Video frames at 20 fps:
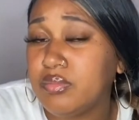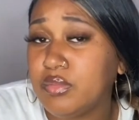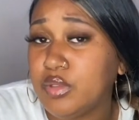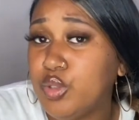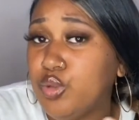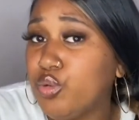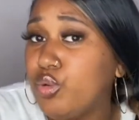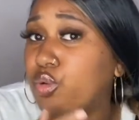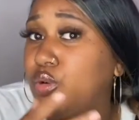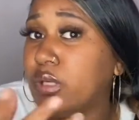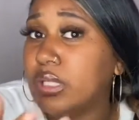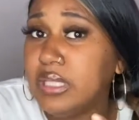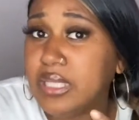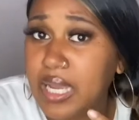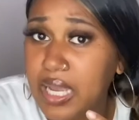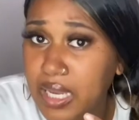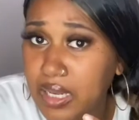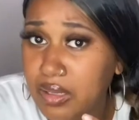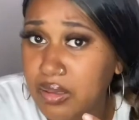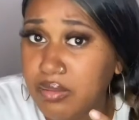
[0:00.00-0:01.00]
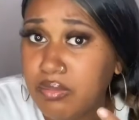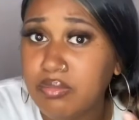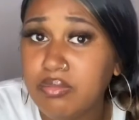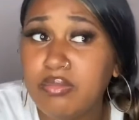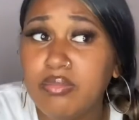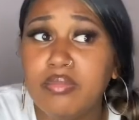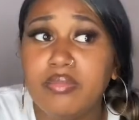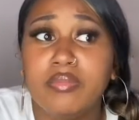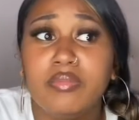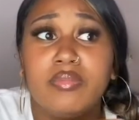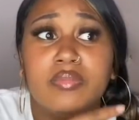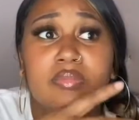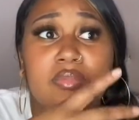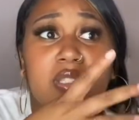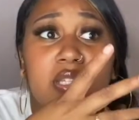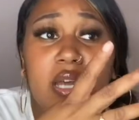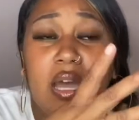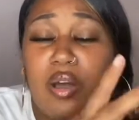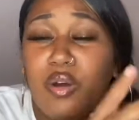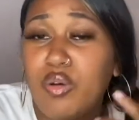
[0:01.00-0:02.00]
You gonna date him?
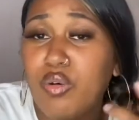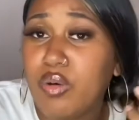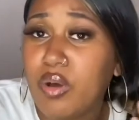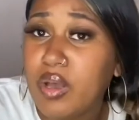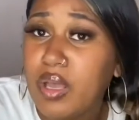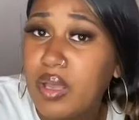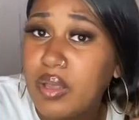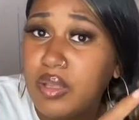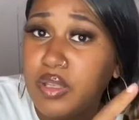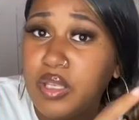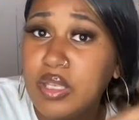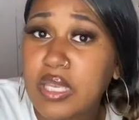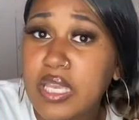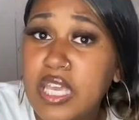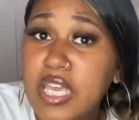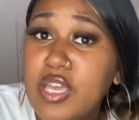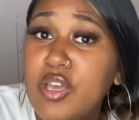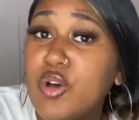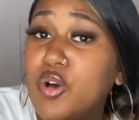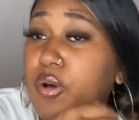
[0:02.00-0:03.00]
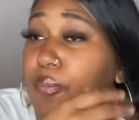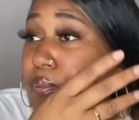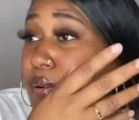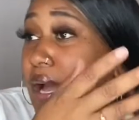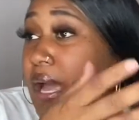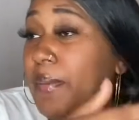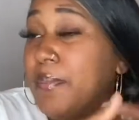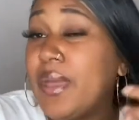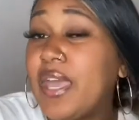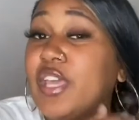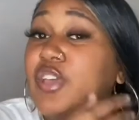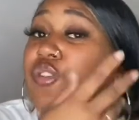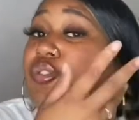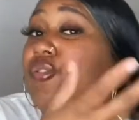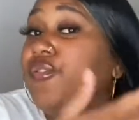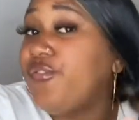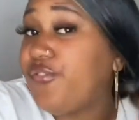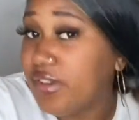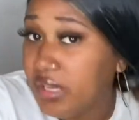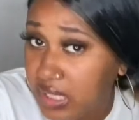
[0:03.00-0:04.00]
Y'all going? He gonna probably make
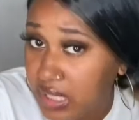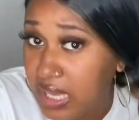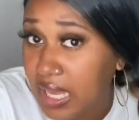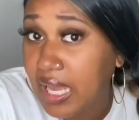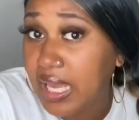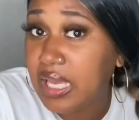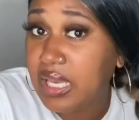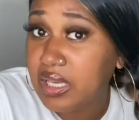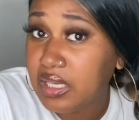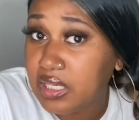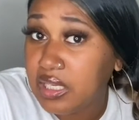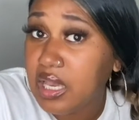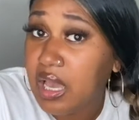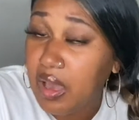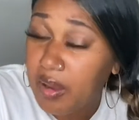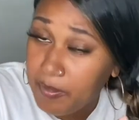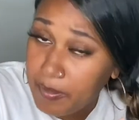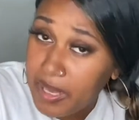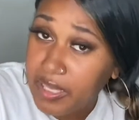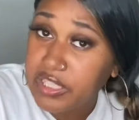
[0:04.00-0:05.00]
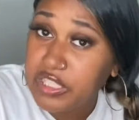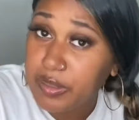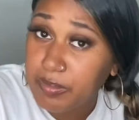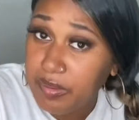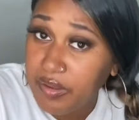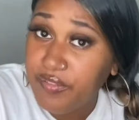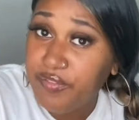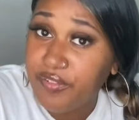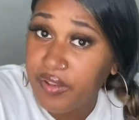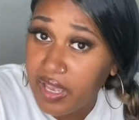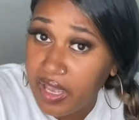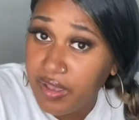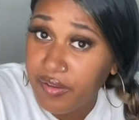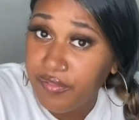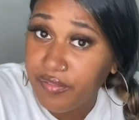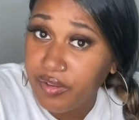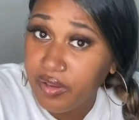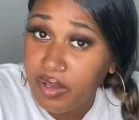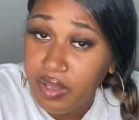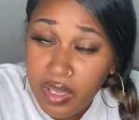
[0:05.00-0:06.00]
you feel like y'all about to be
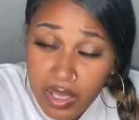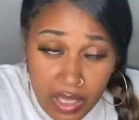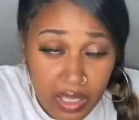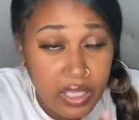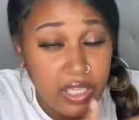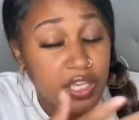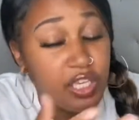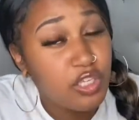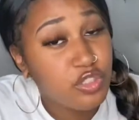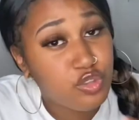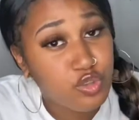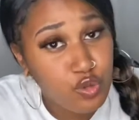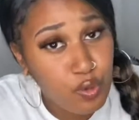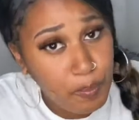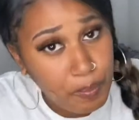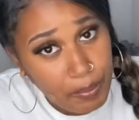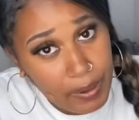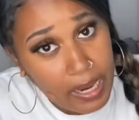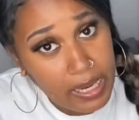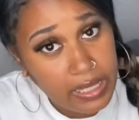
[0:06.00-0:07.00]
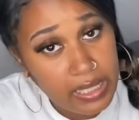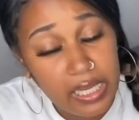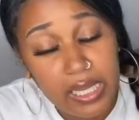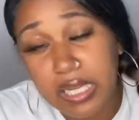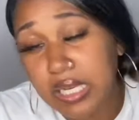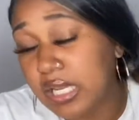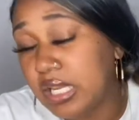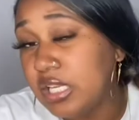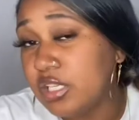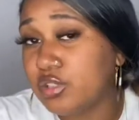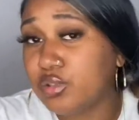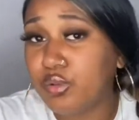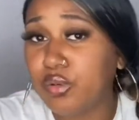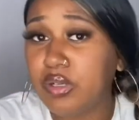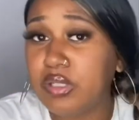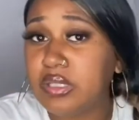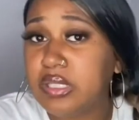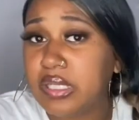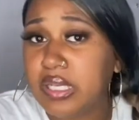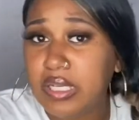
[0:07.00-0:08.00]
forever. Get you pregnant, and then it's
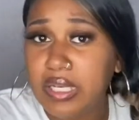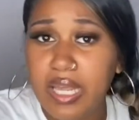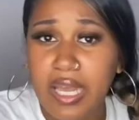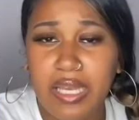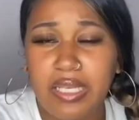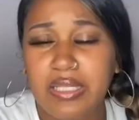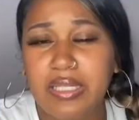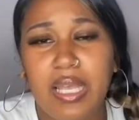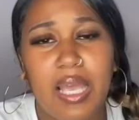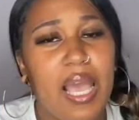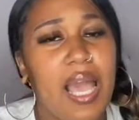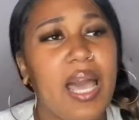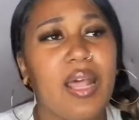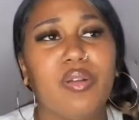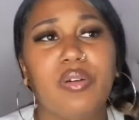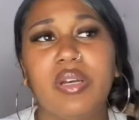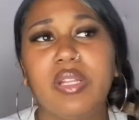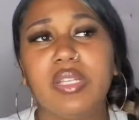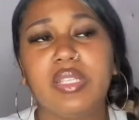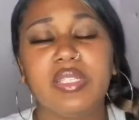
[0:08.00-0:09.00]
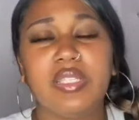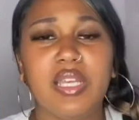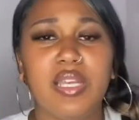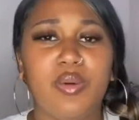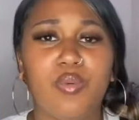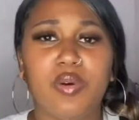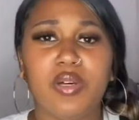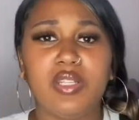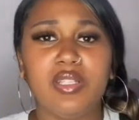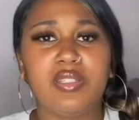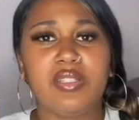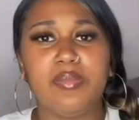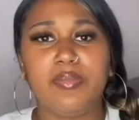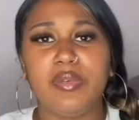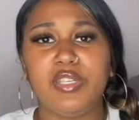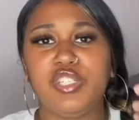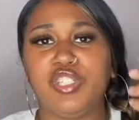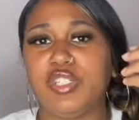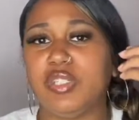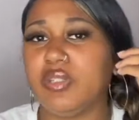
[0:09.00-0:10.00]
on to the next. Like, I don't understand. What is the
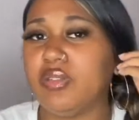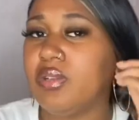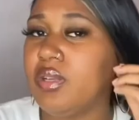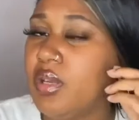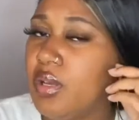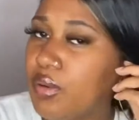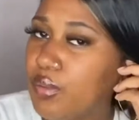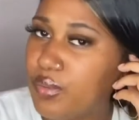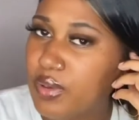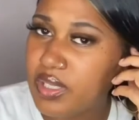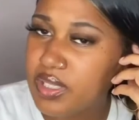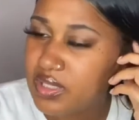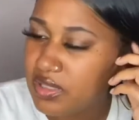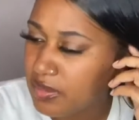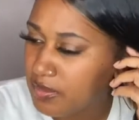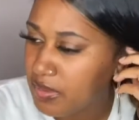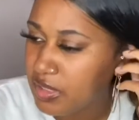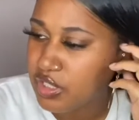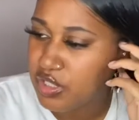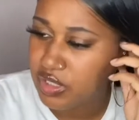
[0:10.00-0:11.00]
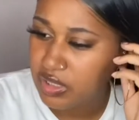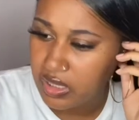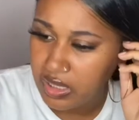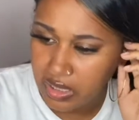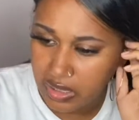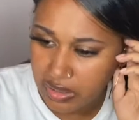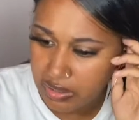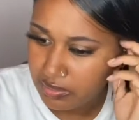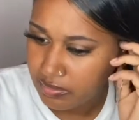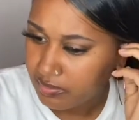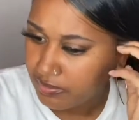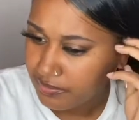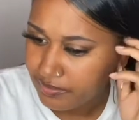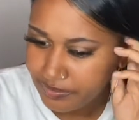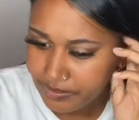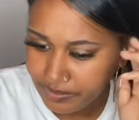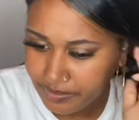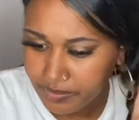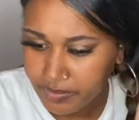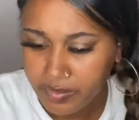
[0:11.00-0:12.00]
mission? What is the mission here?
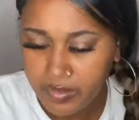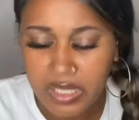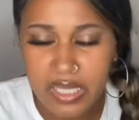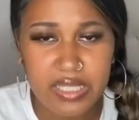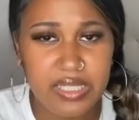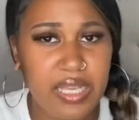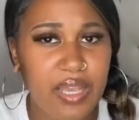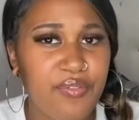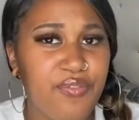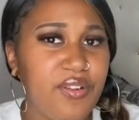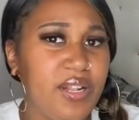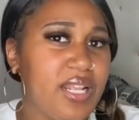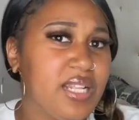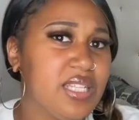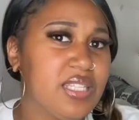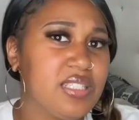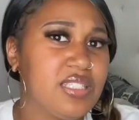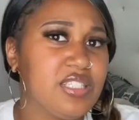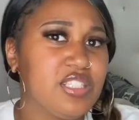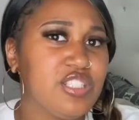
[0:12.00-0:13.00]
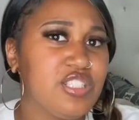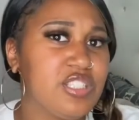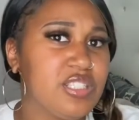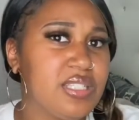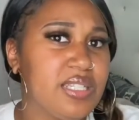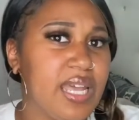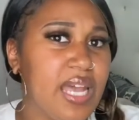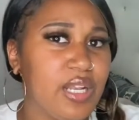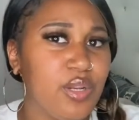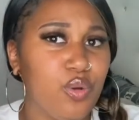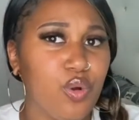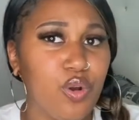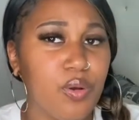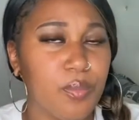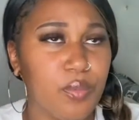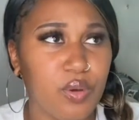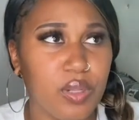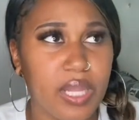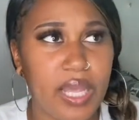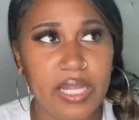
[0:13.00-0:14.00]
Because I feel like this is just not normal.